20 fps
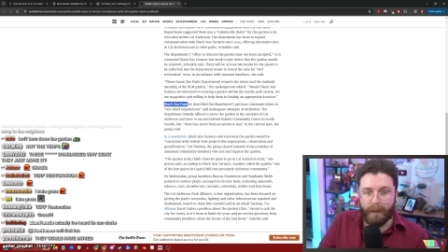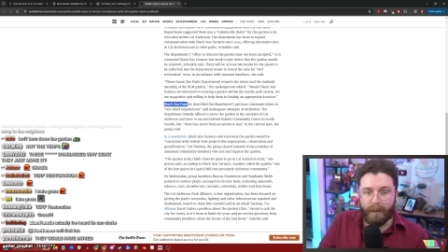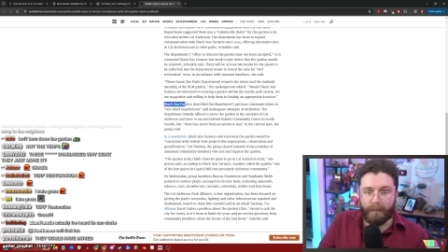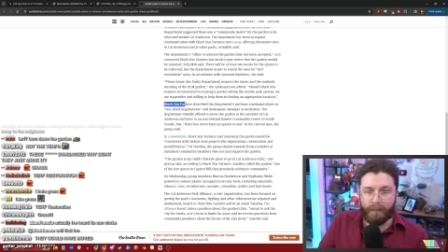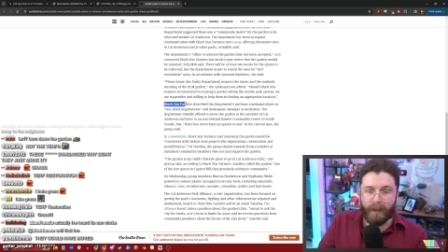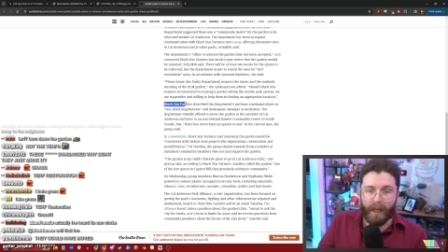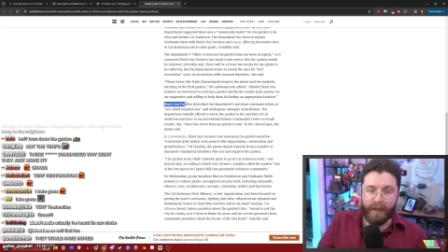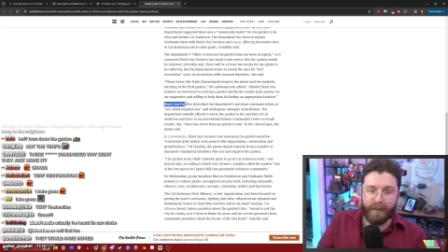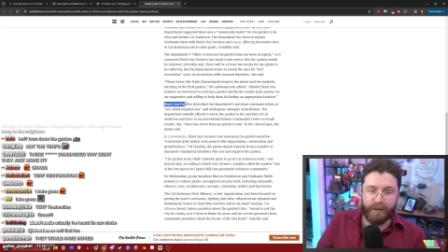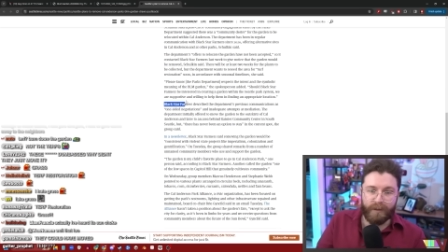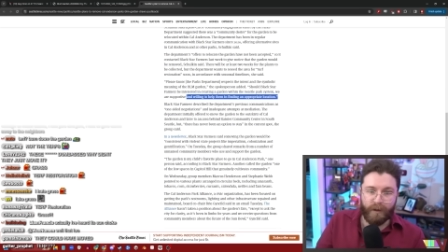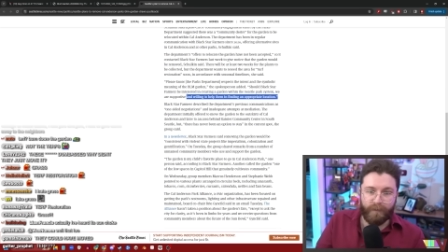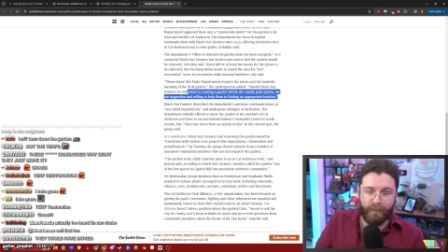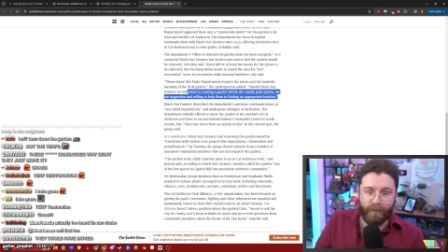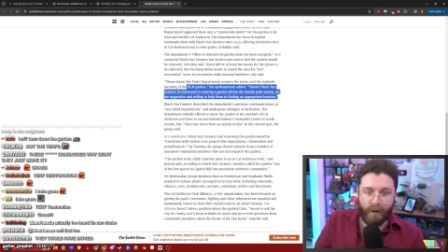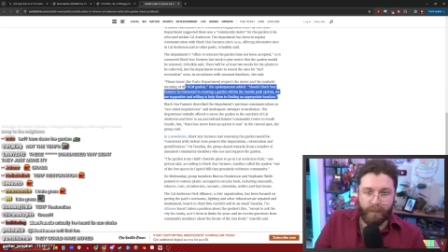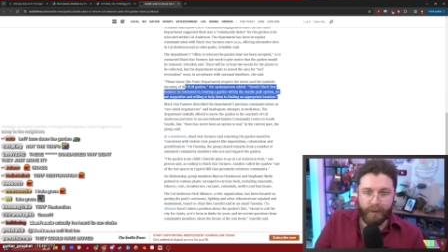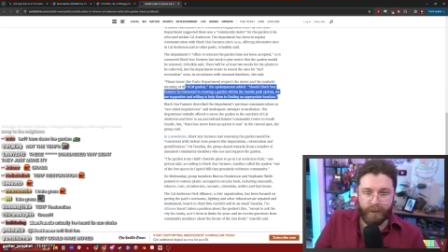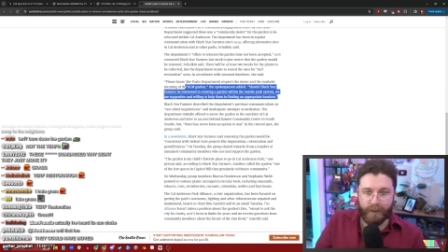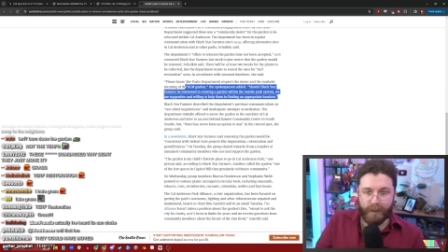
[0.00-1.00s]
Black Star
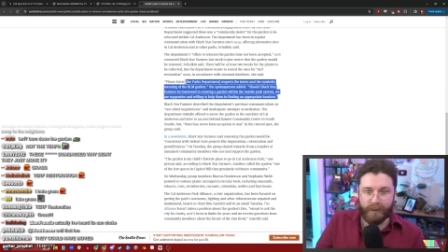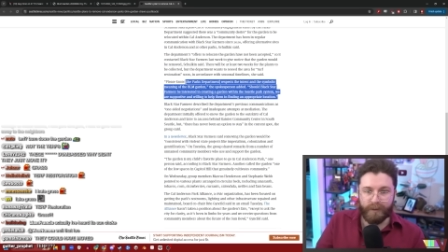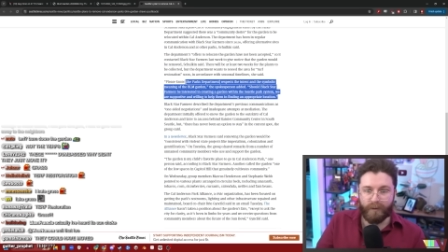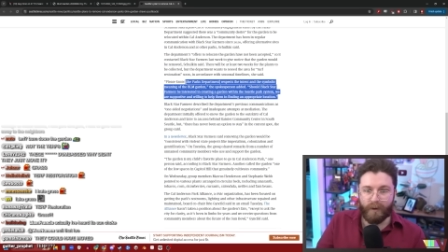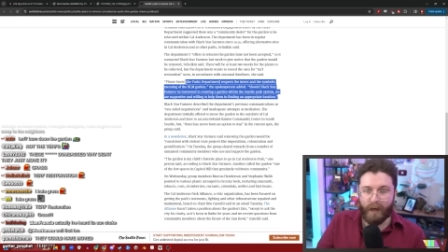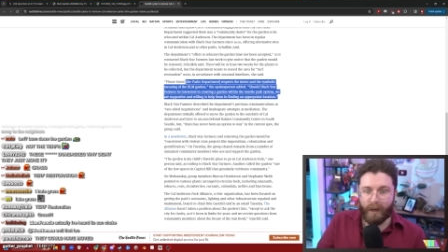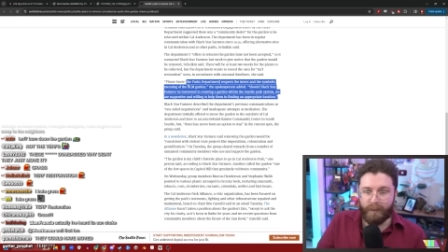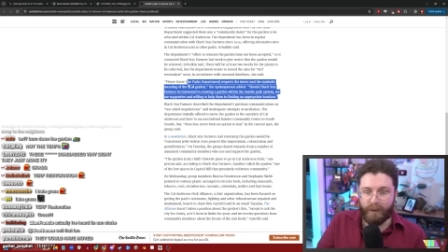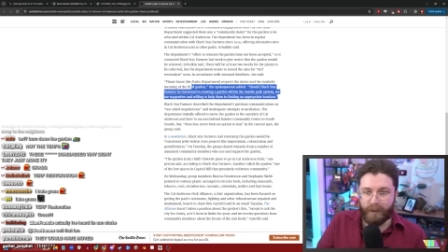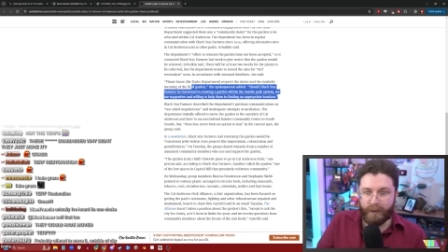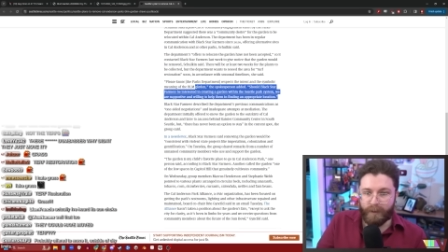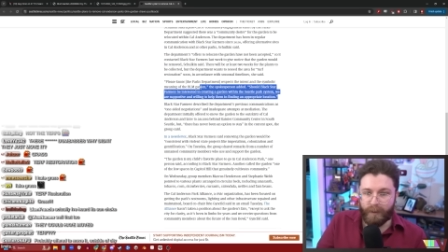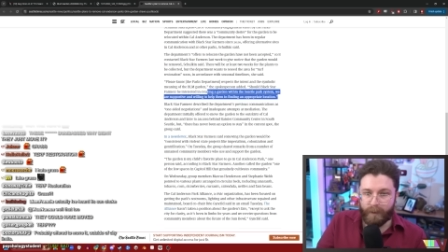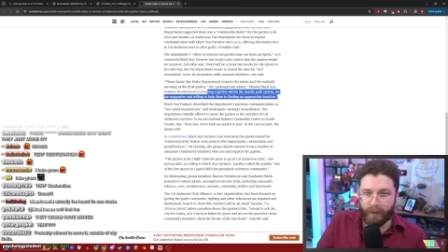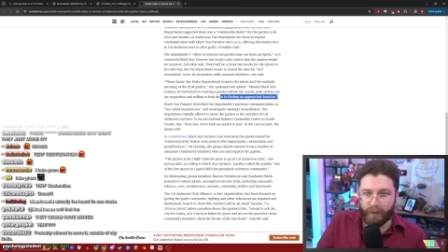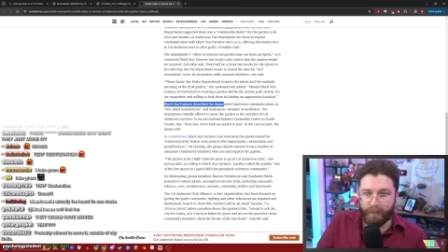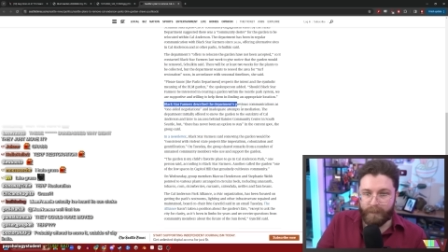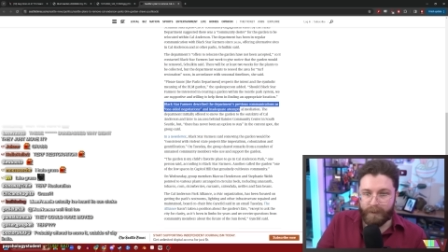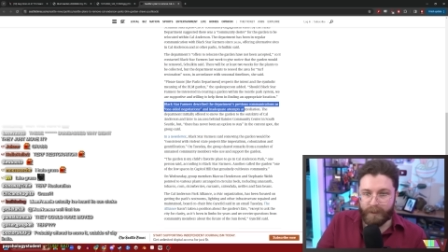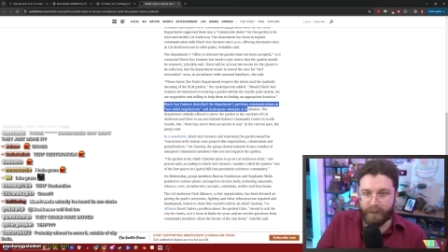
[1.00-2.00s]
Farmers described the
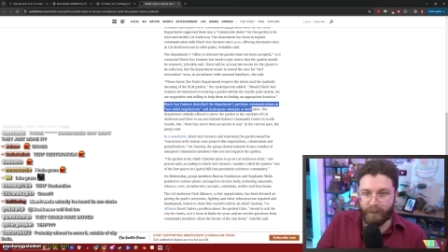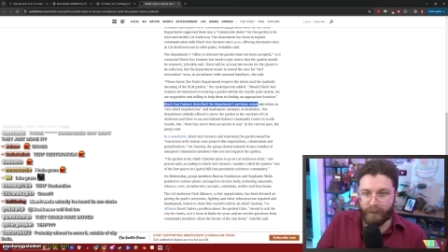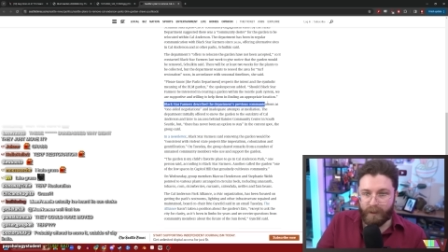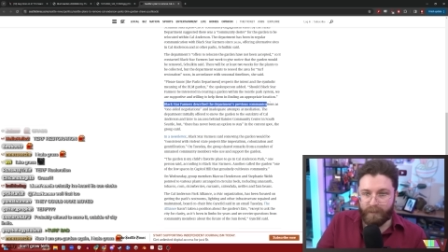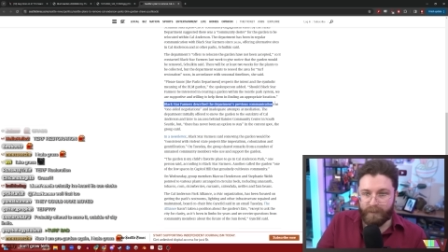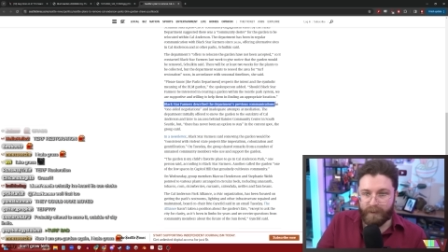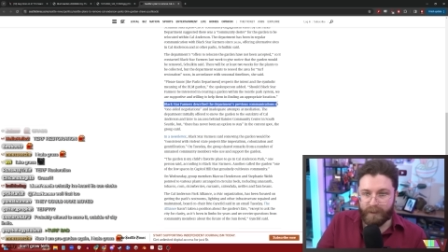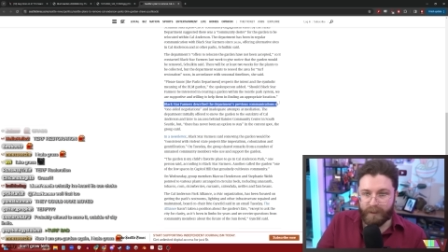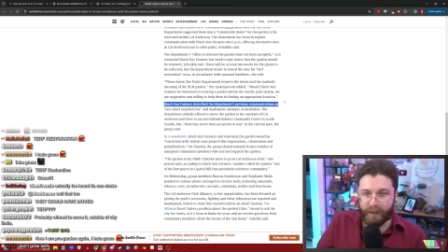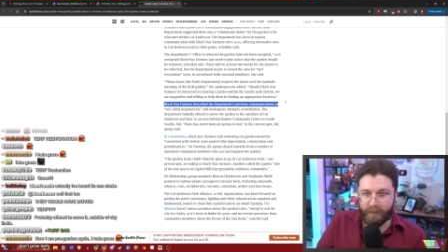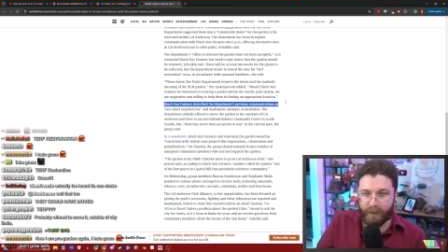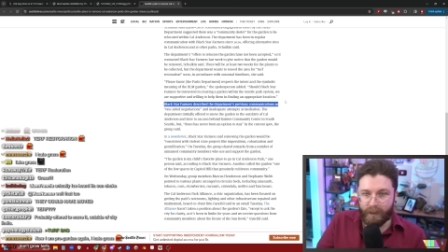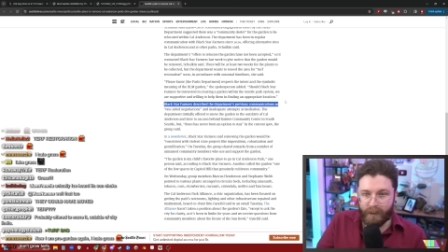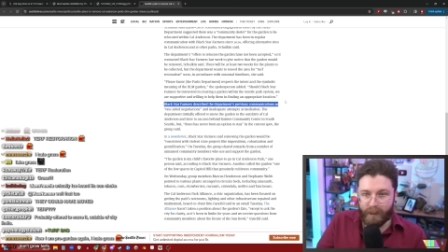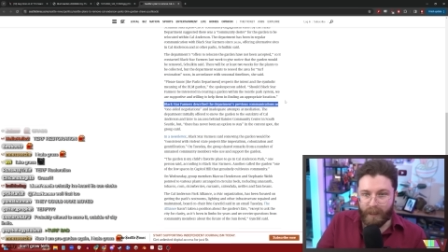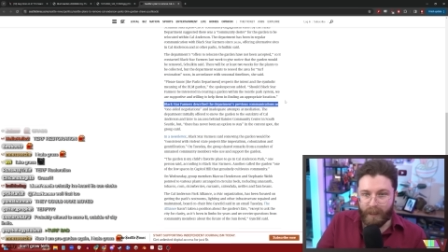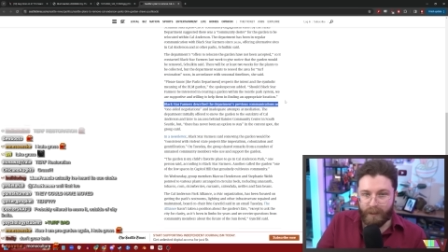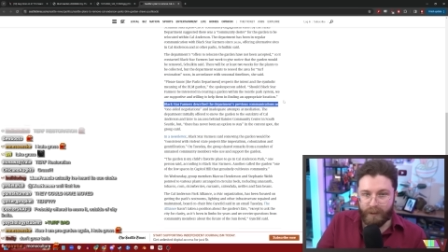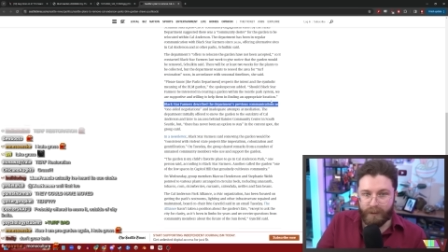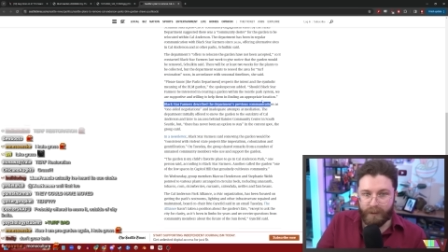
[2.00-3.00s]
department's previous
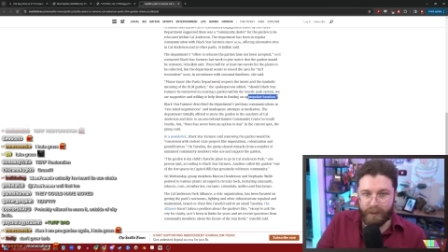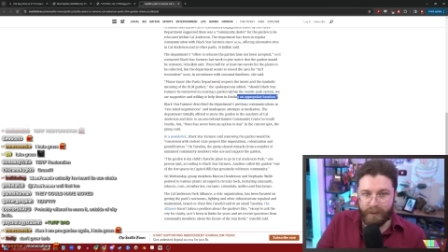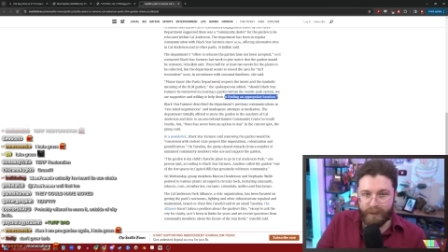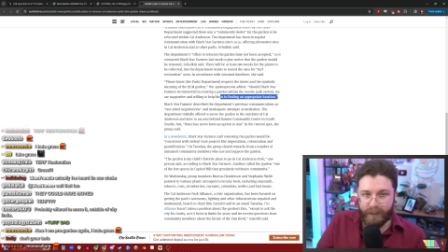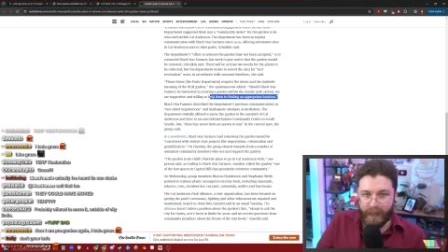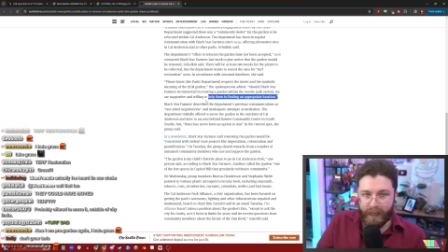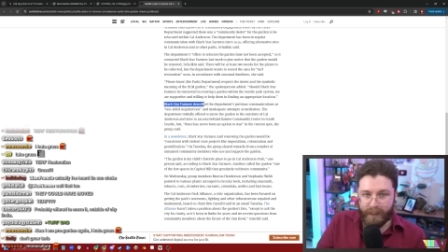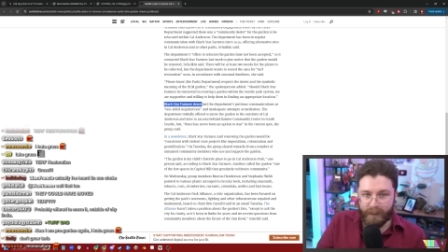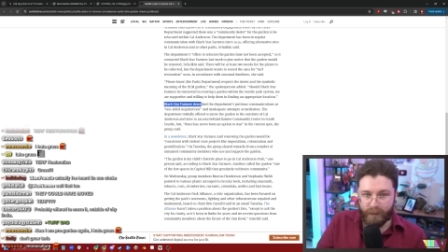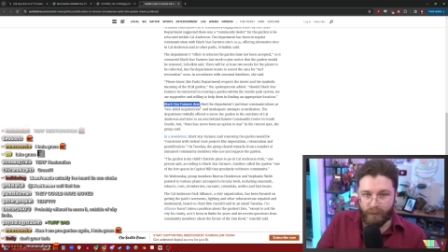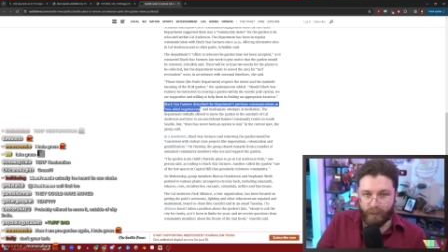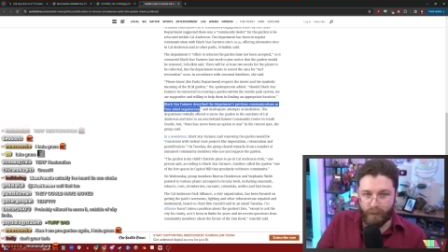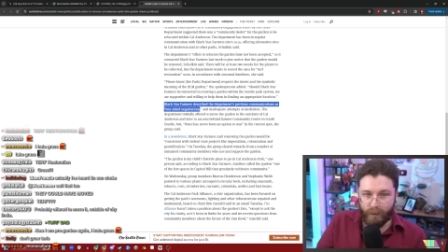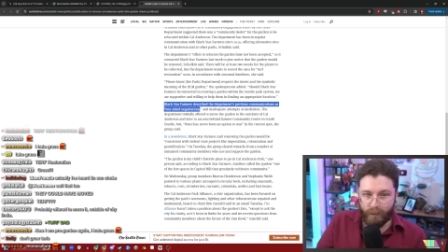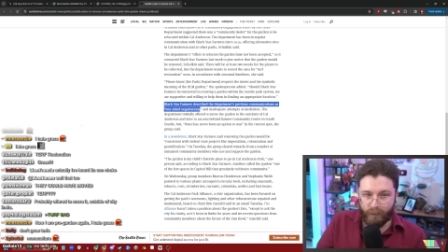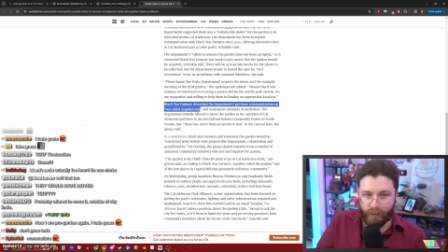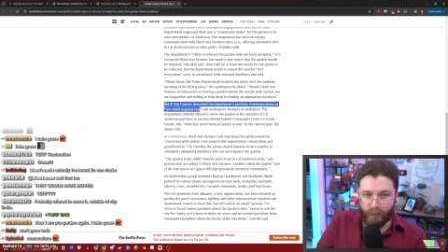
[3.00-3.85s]
communications as, quote,